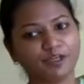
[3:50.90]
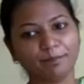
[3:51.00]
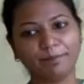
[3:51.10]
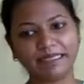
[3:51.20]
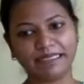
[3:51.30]

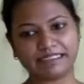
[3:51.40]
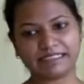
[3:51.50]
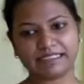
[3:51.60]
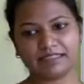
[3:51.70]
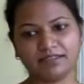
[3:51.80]

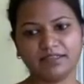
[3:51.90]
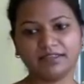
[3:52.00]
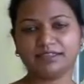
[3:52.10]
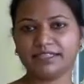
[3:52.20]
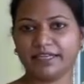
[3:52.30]
place.
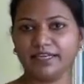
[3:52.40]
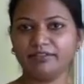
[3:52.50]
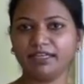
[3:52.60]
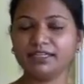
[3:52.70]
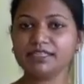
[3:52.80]
The second
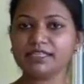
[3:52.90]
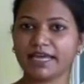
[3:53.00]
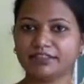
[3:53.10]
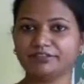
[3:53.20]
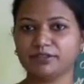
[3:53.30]
one is
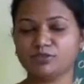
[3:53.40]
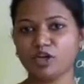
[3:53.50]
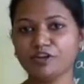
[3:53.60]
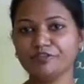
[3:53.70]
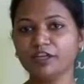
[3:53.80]
adverbs
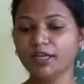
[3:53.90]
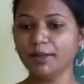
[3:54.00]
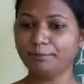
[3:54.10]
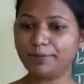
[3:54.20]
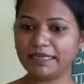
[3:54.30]
of
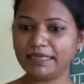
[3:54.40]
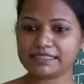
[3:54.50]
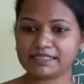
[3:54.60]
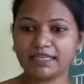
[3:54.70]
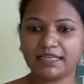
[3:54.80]

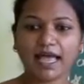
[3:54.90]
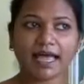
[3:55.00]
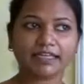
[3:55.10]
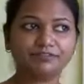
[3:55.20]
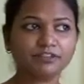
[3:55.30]
place.
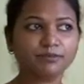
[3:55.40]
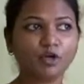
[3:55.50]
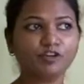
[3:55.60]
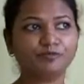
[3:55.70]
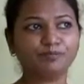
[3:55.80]
Adverb
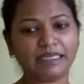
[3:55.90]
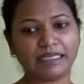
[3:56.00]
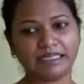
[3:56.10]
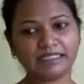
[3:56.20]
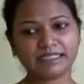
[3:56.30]
of
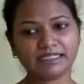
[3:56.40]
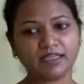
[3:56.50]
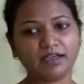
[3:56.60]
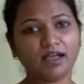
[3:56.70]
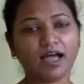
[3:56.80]
place
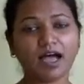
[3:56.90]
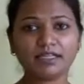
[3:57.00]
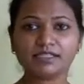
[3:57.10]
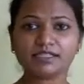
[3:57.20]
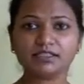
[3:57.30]

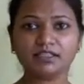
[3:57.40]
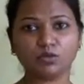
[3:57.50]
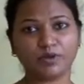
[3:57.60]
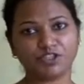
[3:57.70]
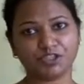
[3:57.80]
answer the
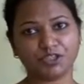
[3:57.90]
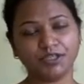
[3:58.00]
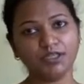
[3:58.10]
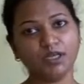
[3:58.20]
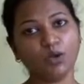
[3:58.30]
question
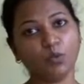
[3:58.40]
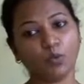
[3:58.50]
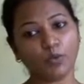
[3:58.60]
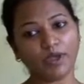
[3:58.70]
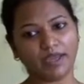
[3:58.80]

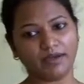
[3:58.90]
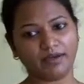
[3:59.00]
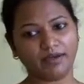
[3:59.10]
where.